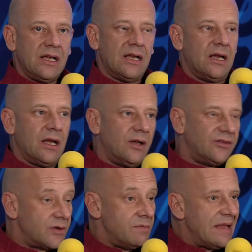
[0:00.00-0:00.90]

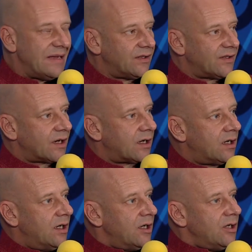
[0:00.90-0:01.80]
the
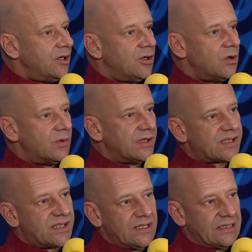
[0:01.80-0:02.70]
remainder, you will
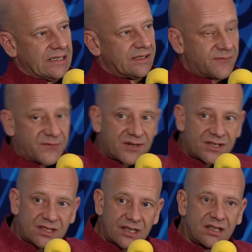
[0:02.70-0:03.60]
see that the
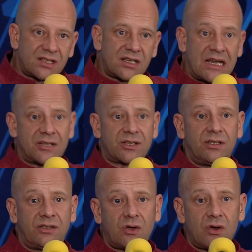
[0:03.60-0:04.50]
first six
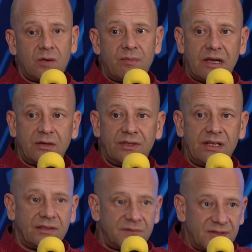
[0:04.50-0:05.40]
actually talk about the
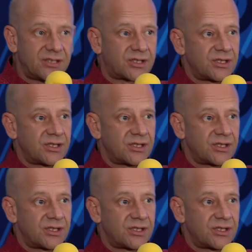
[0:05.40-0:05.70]
unfinished